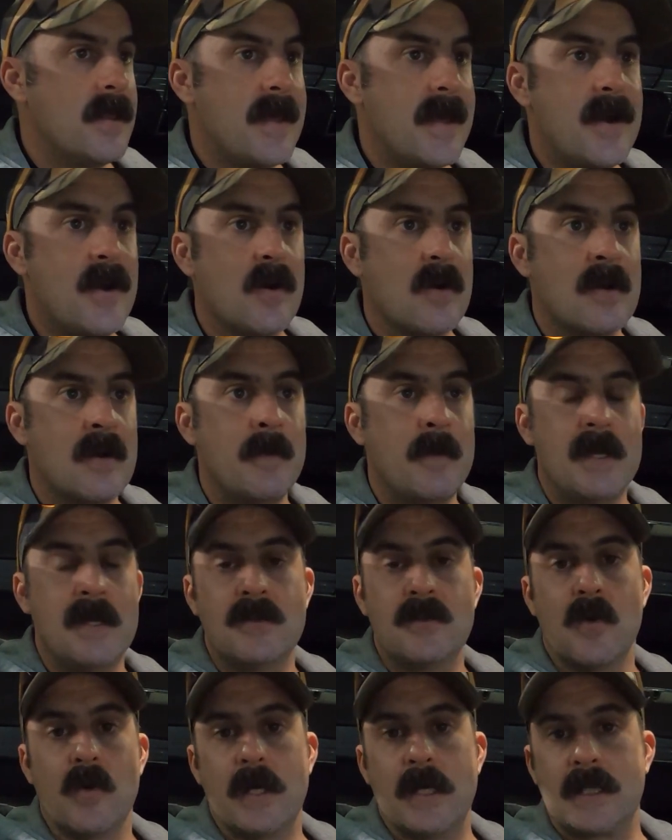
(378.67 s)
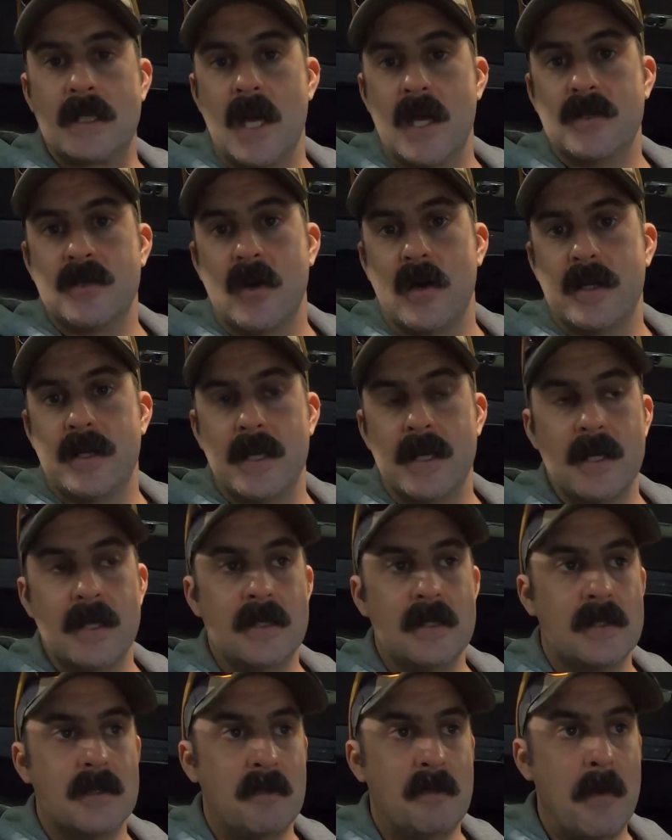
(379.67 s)
They're not going to be as good as
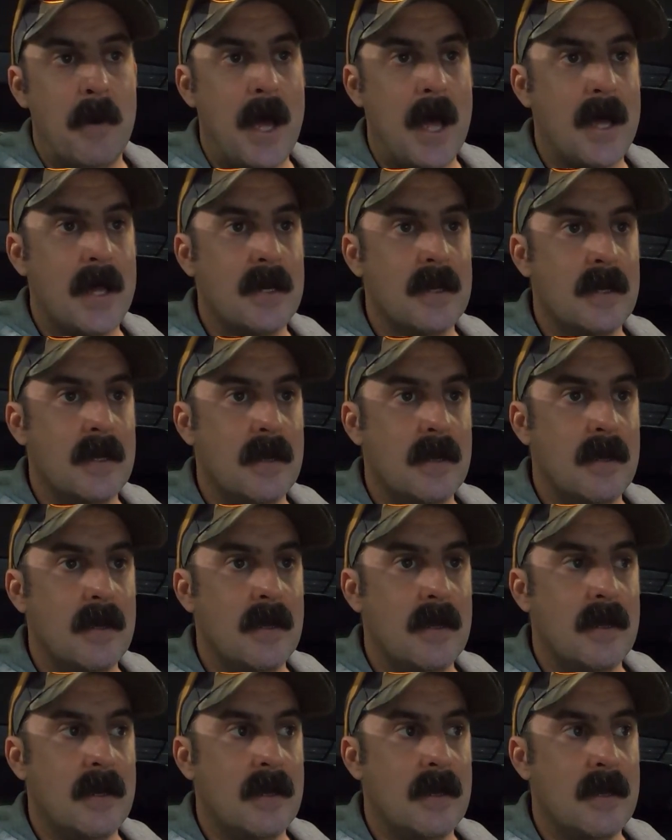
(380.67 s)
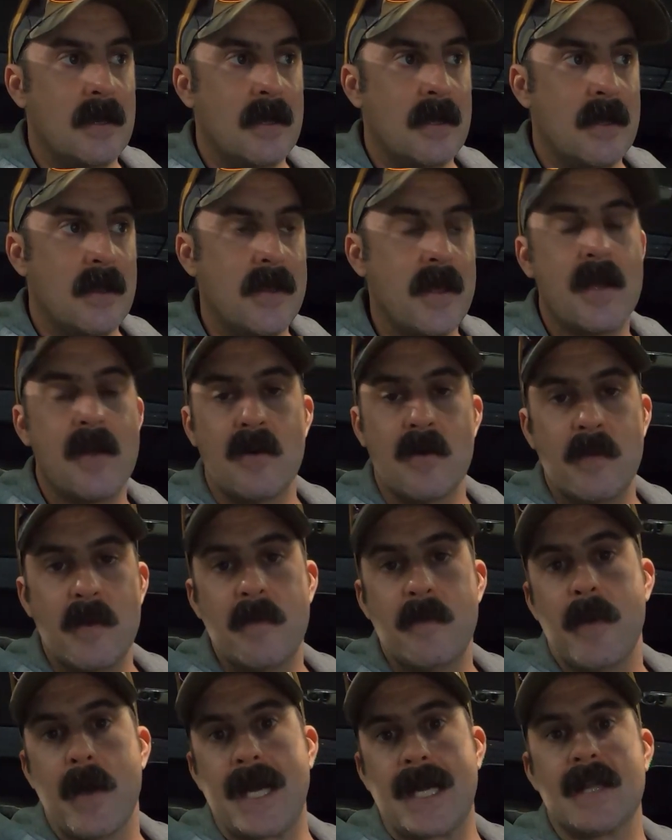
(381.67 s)
HIDs, but they're going to
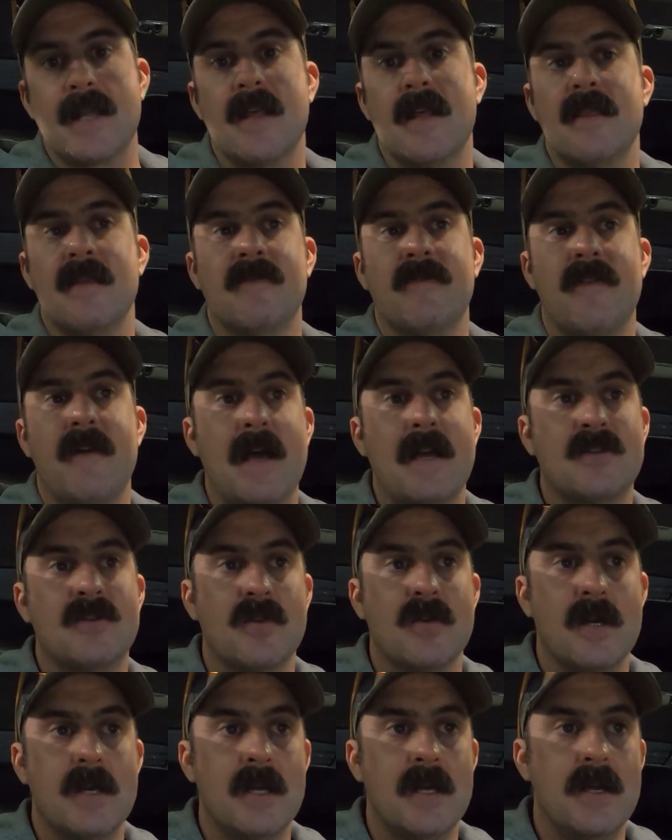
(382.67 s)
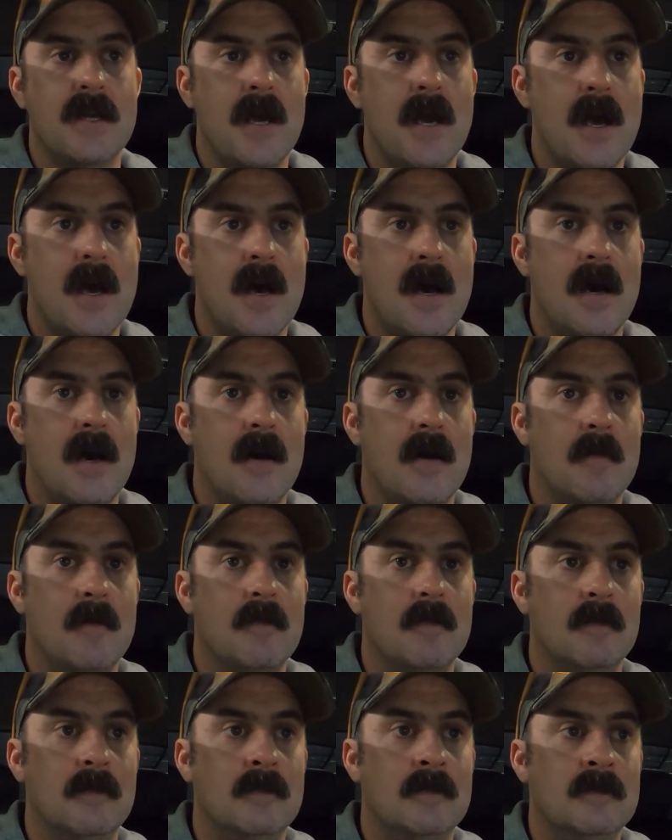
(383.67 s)
be better than the factory
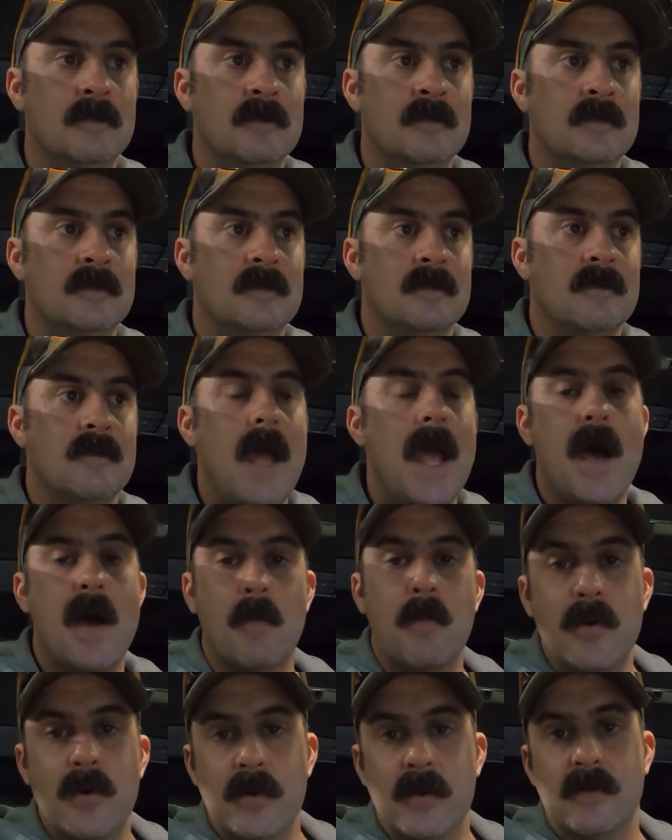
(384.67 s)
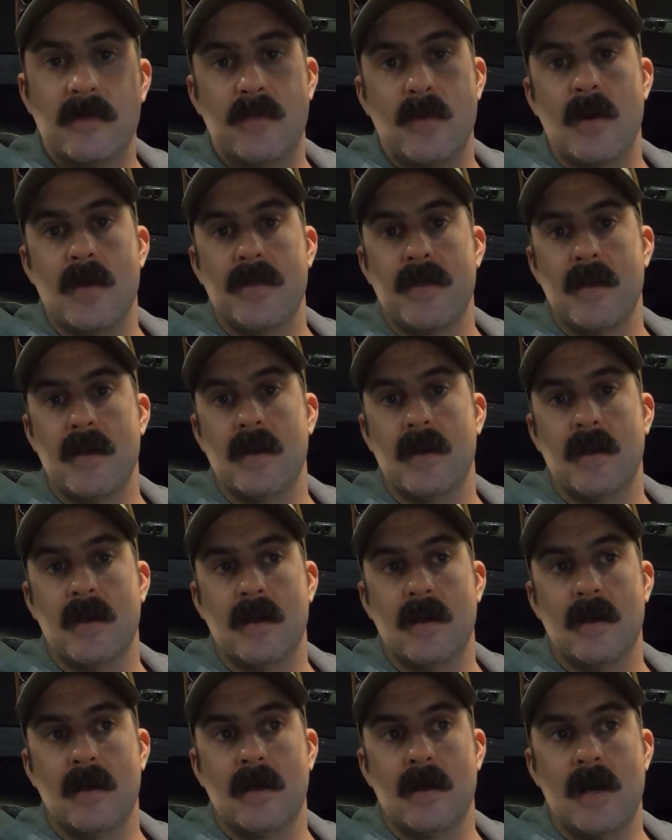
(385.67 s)
output of what
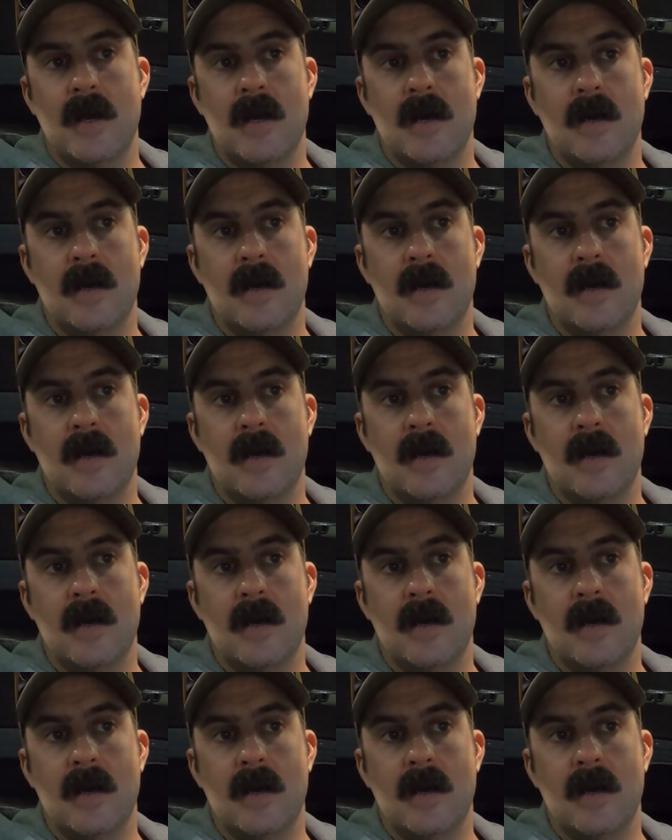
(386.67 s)
the